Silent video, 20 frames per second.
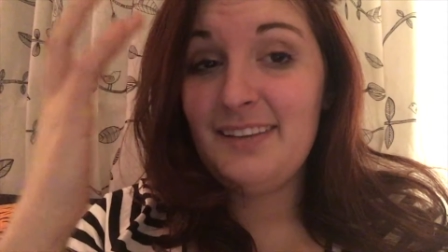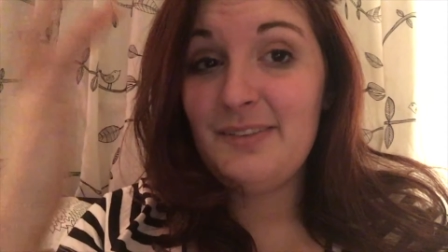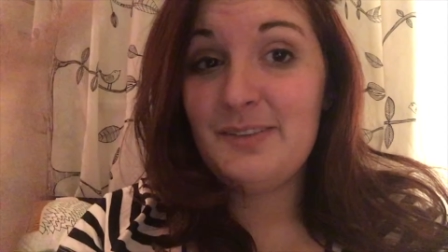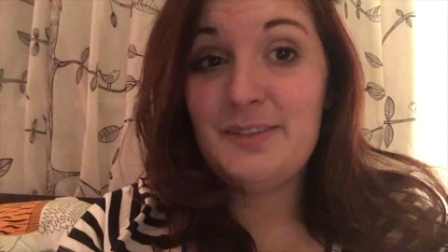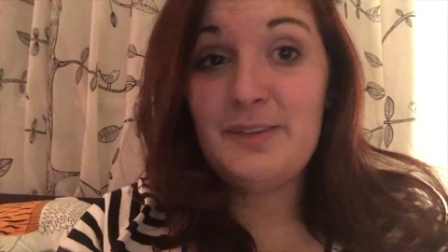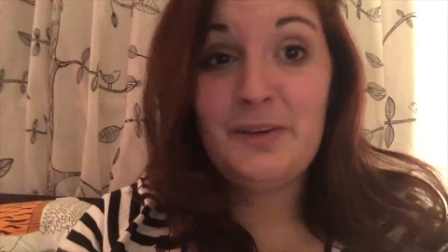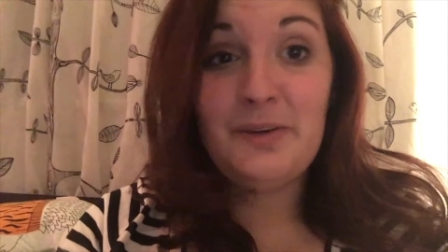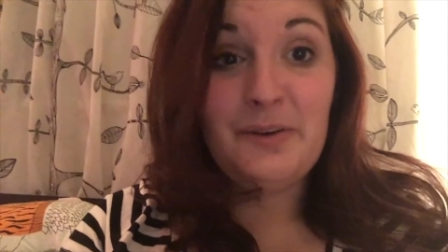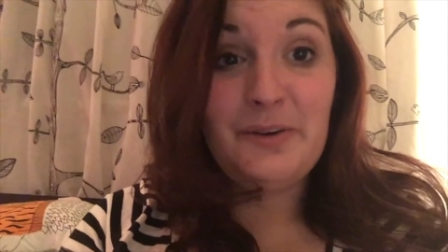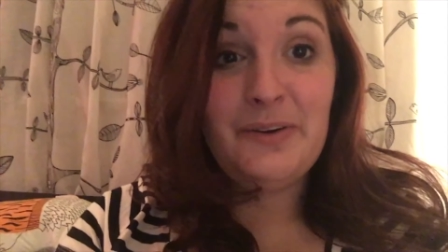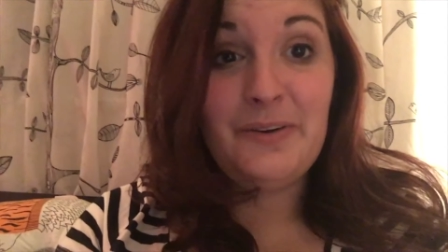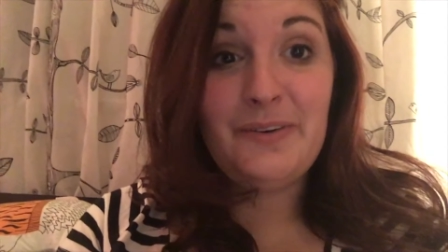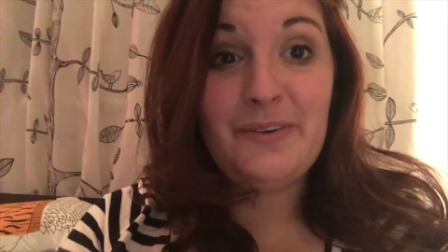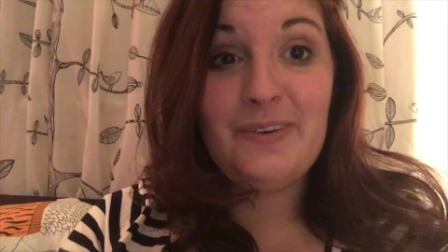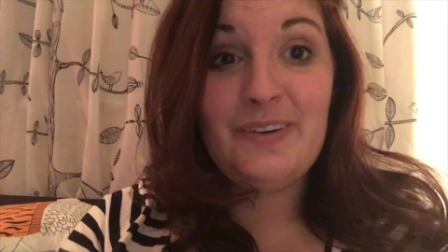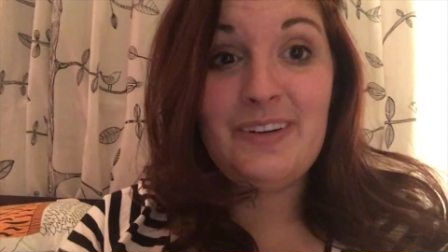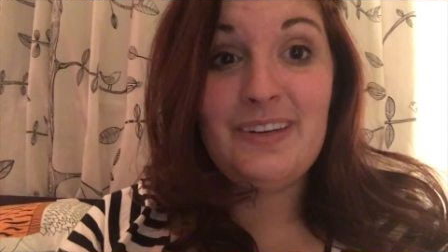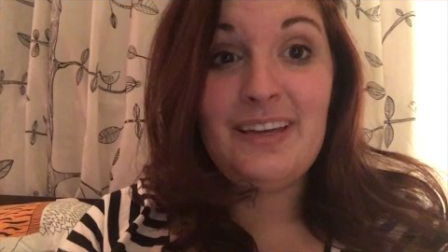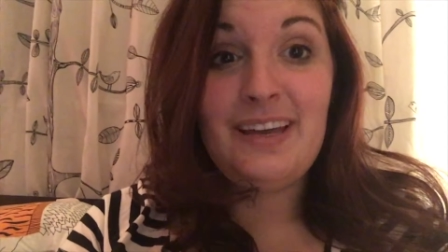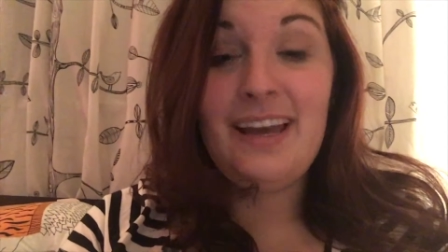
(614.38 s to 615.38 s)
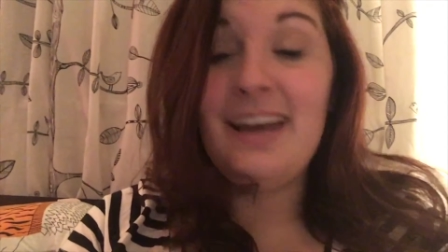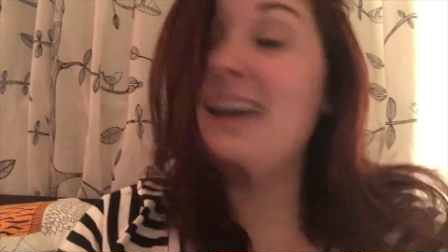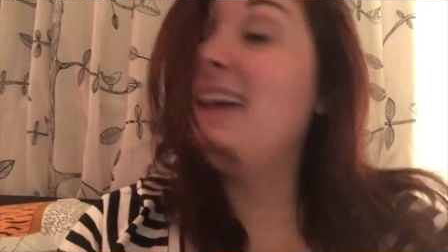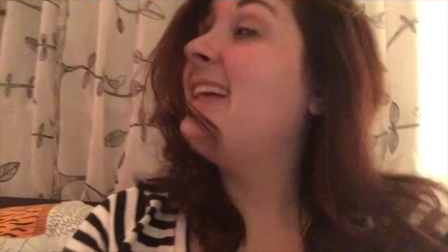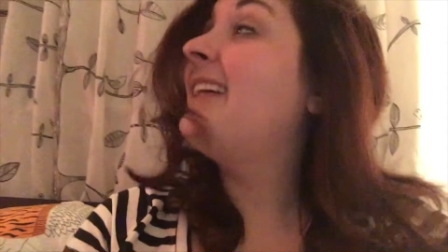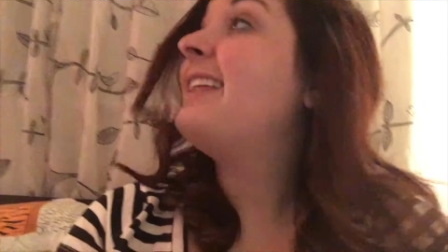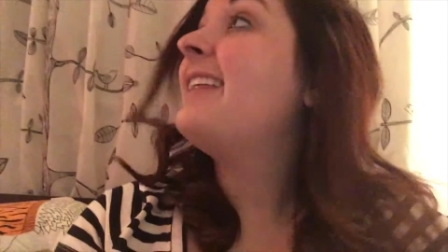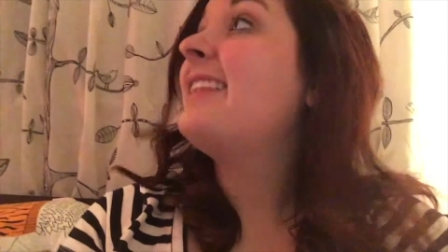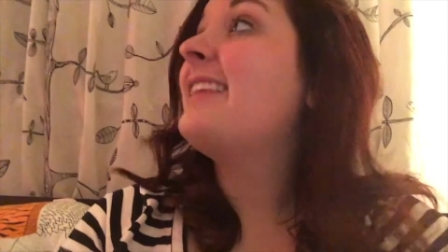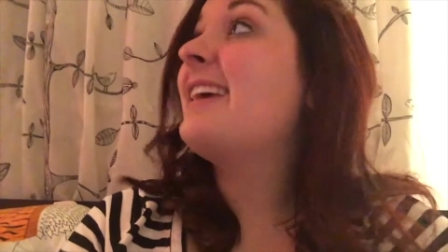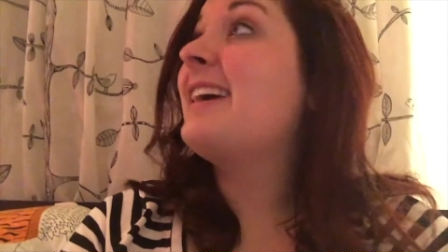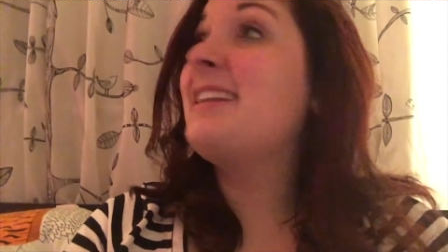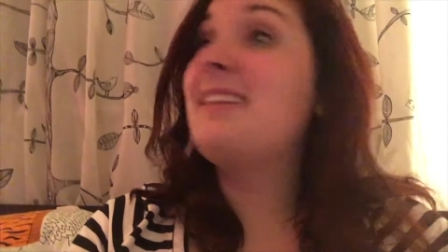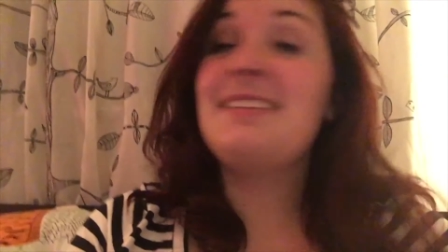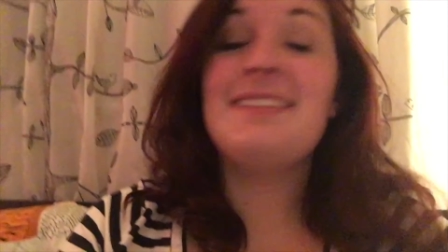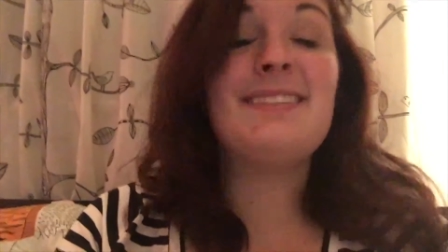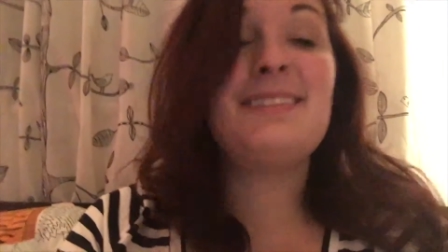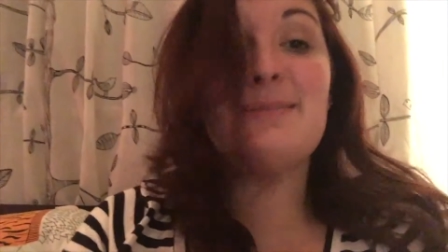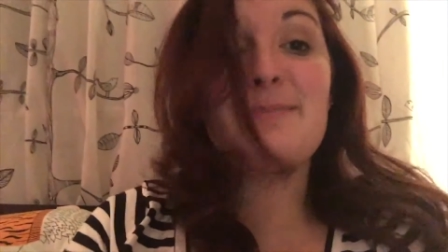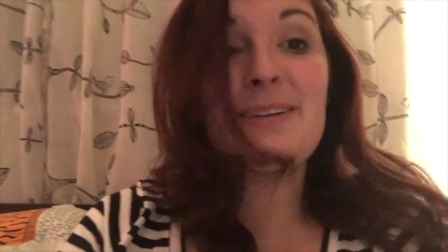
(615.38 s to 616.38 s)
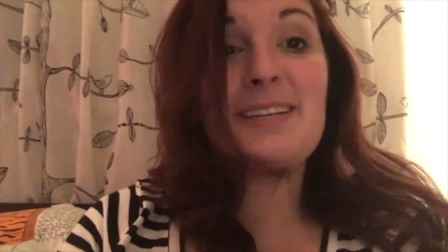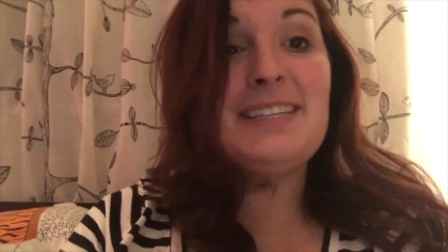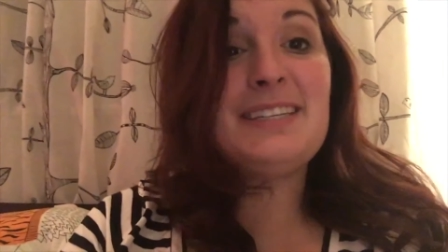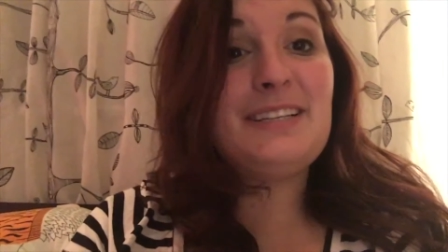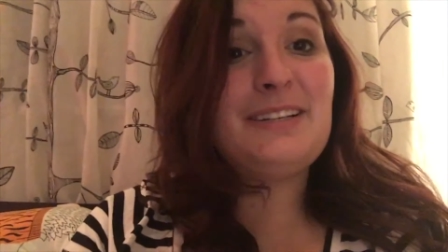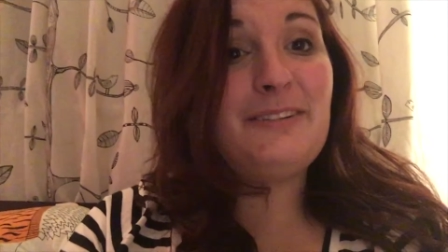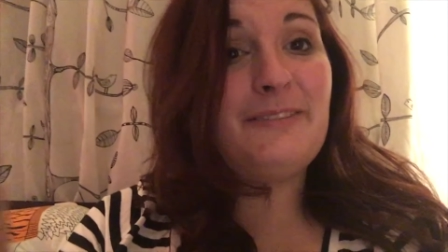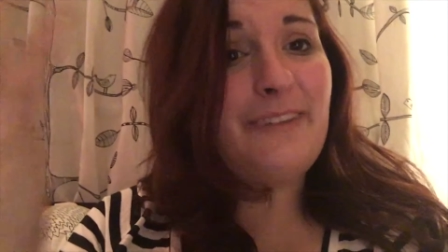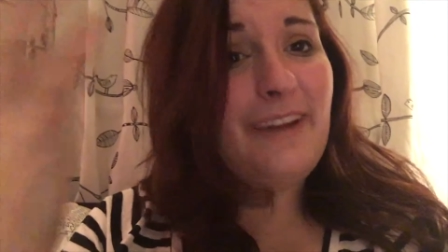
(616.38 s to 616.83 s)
so the end of the semester,